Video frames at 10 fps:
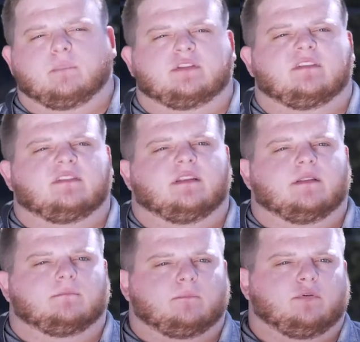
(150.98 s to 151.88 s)
put this
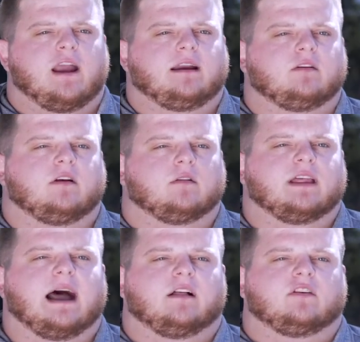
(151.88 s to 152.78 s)
in practical
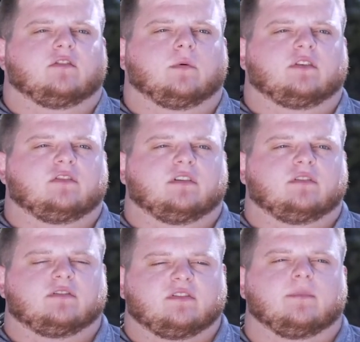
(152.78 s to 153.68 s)
knowledge, which
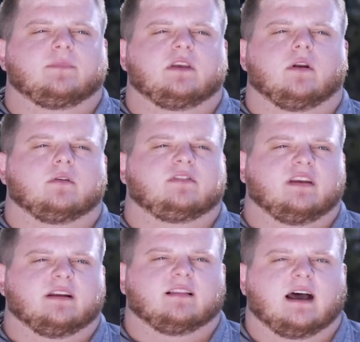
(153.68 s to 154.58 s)
is something you don't
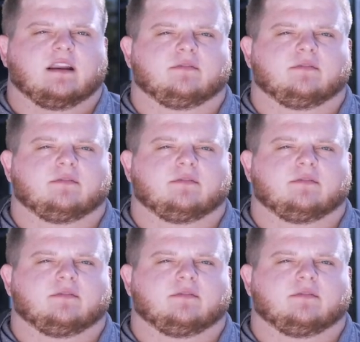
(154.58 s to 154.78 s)
see in a lot of